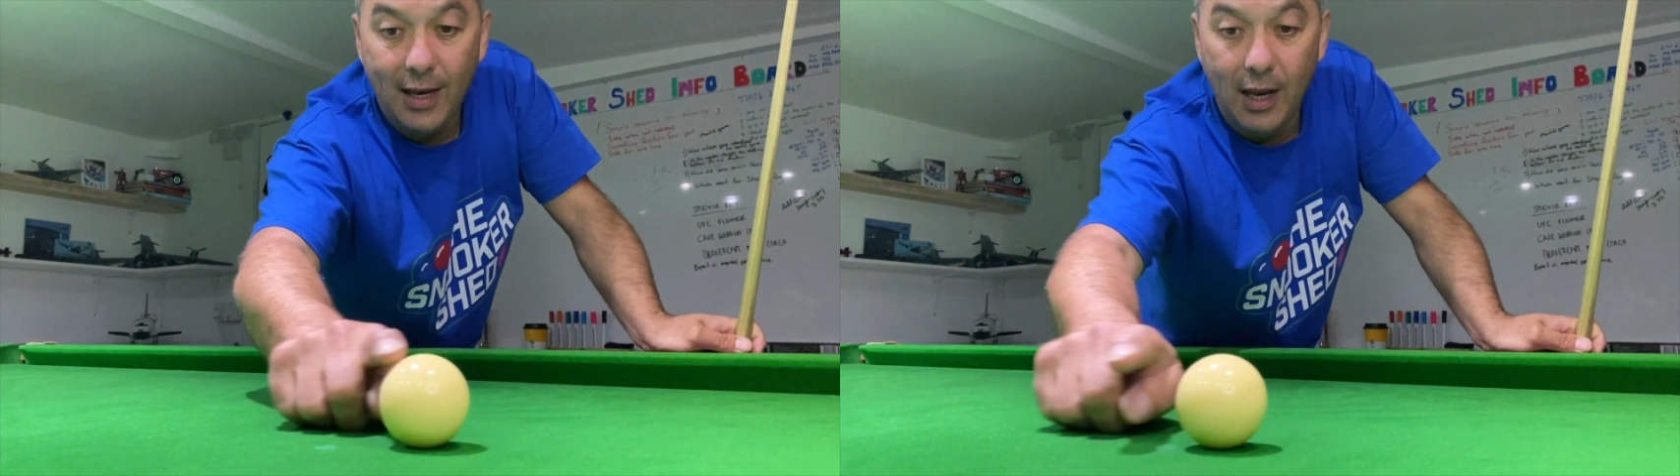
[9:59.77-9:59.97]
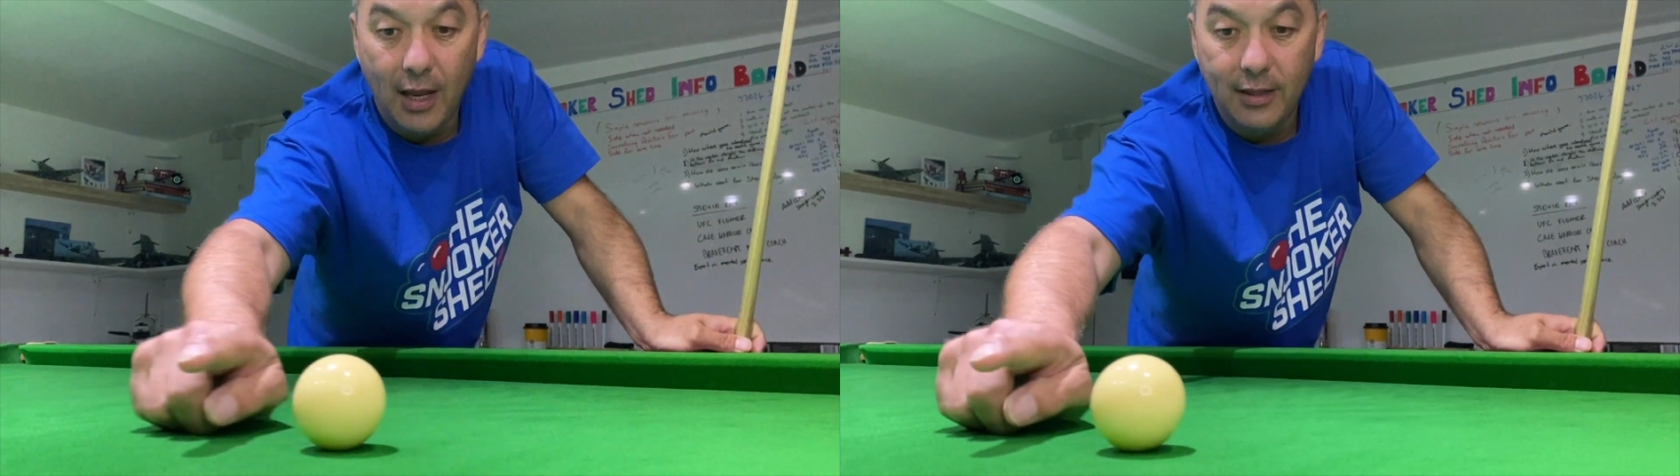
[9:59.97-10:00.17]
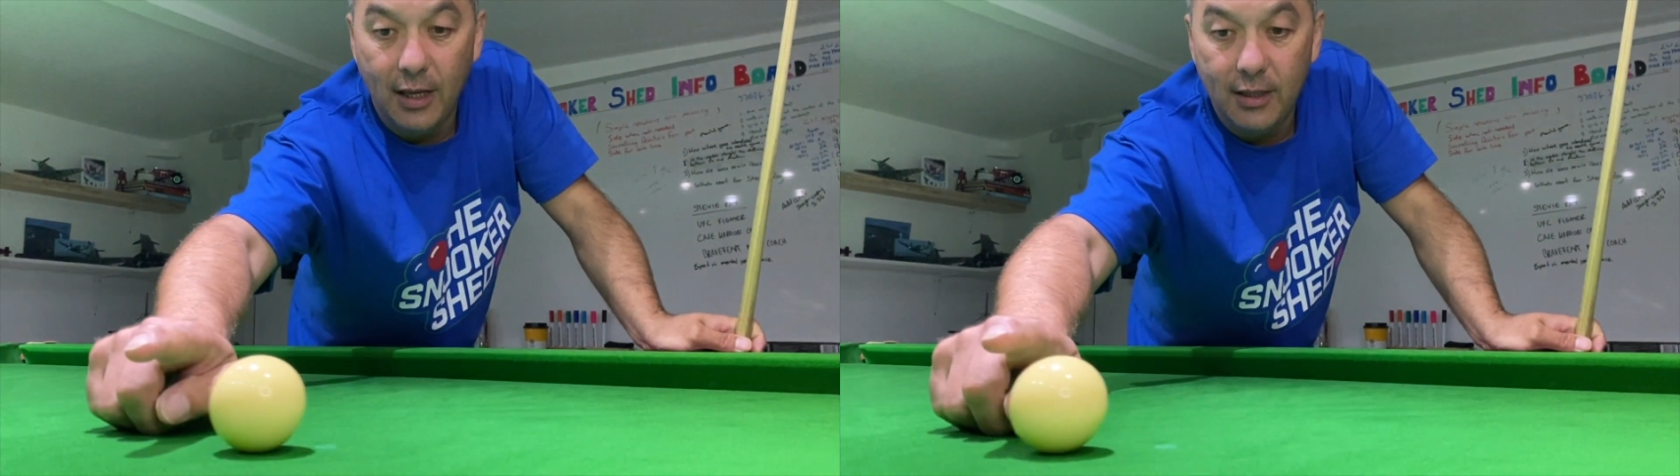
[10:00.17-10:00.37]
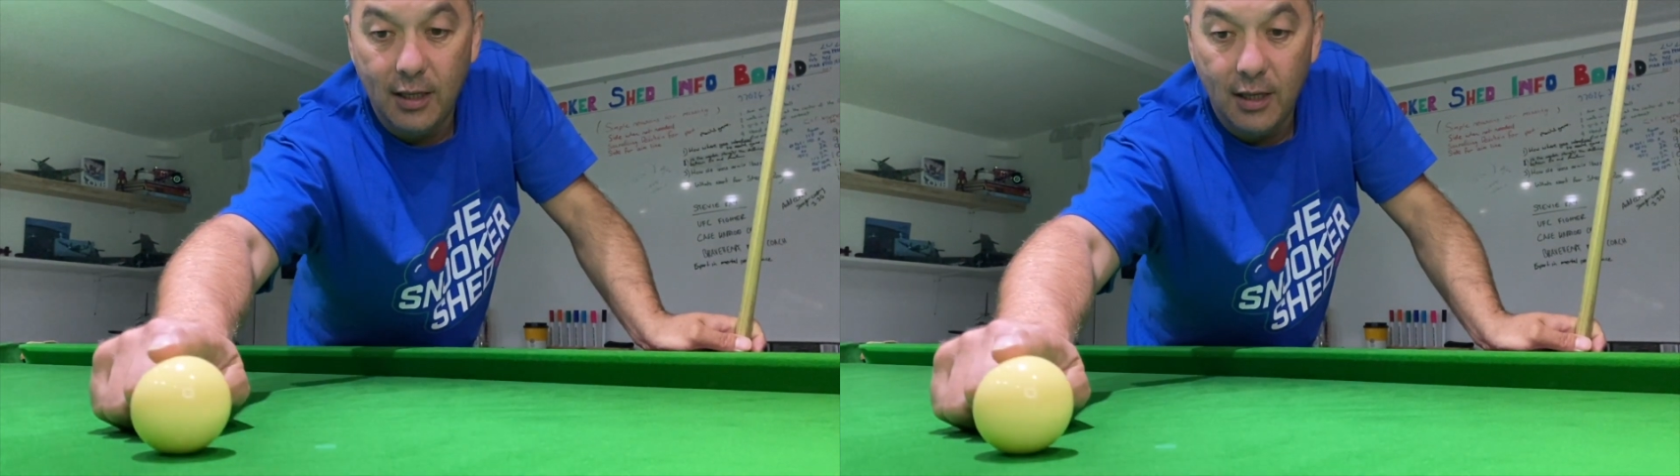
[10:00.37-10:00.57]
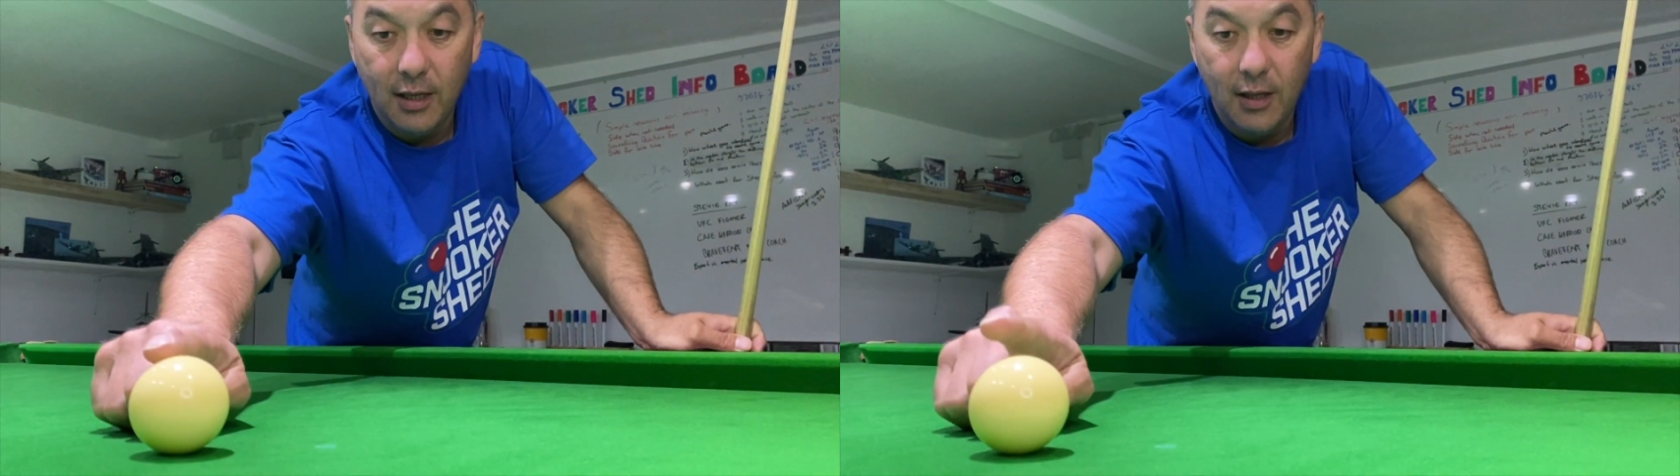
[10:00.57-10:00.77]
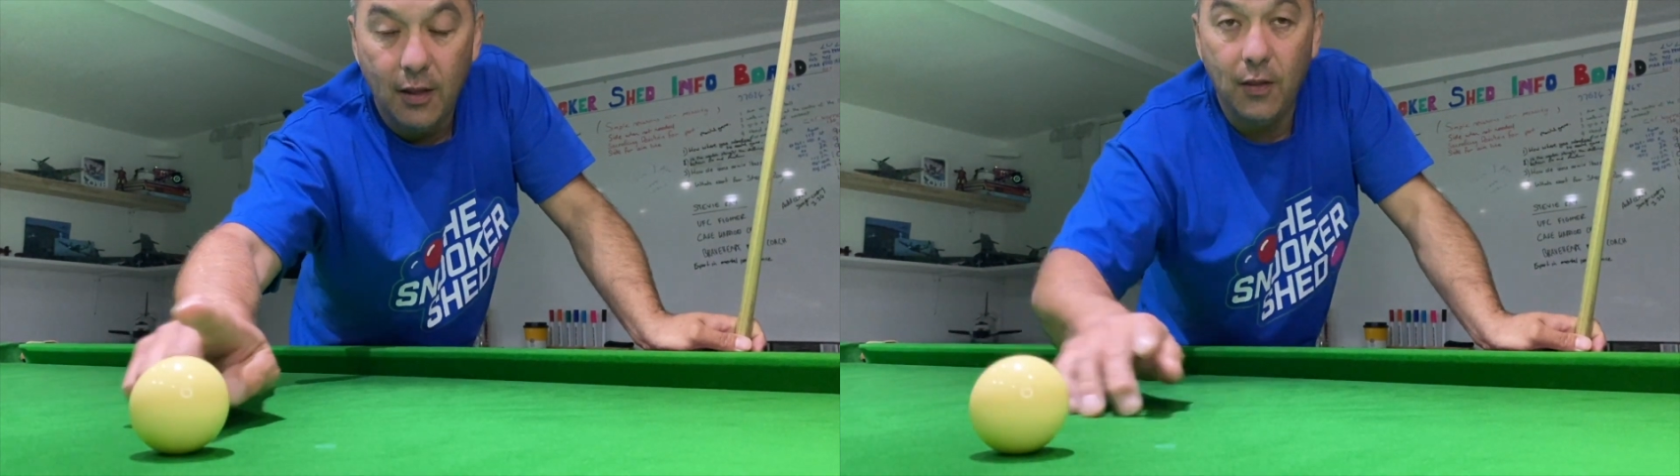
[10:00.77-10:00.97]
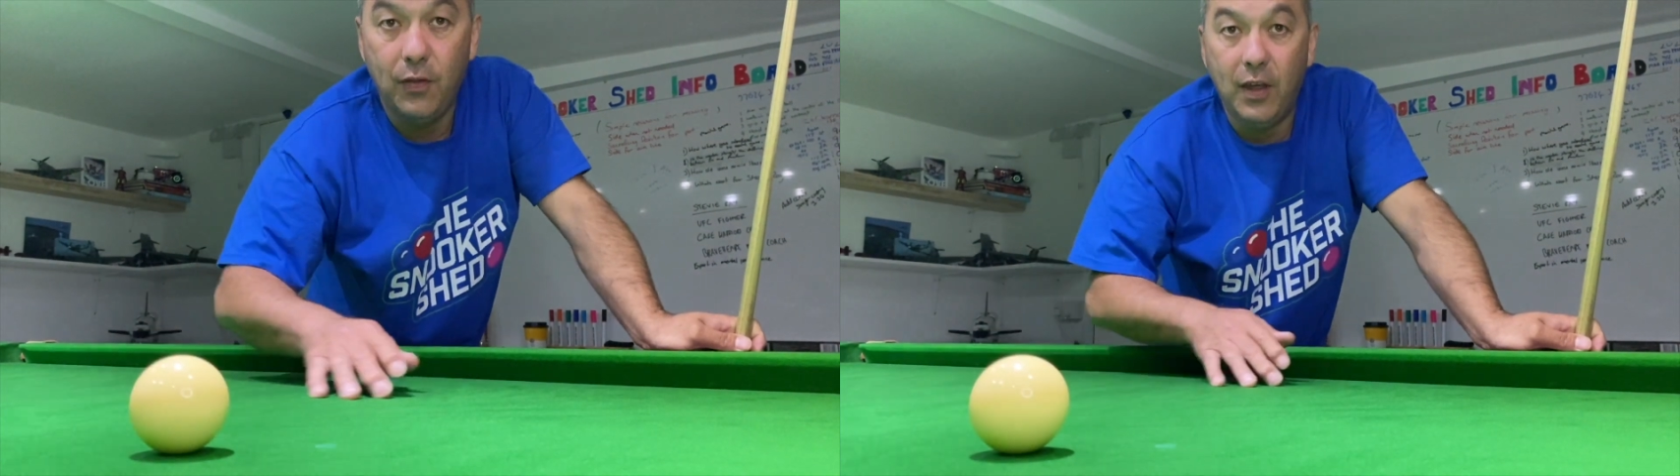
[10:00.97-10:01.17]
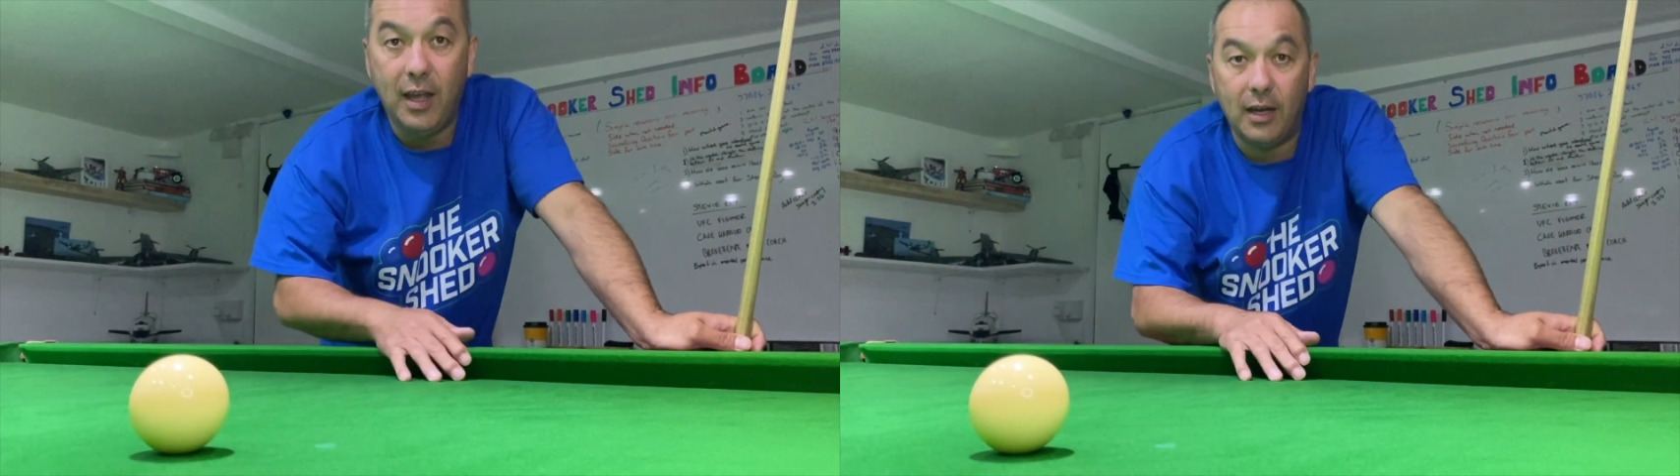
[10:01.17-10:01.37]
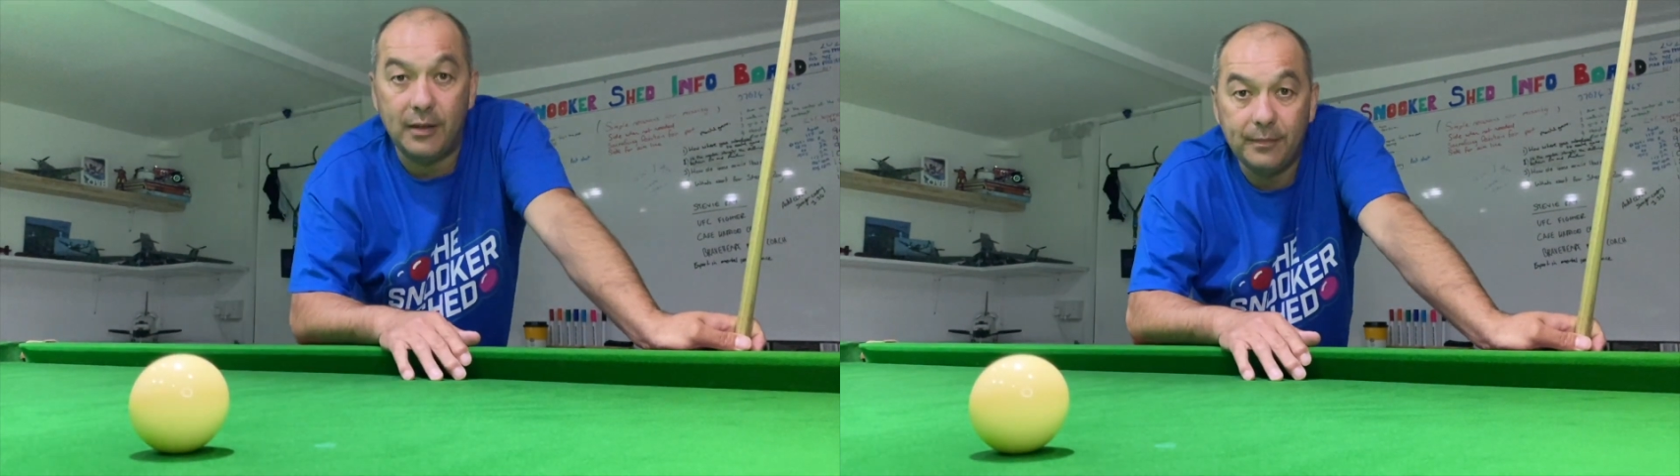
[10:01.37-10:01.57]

landed there,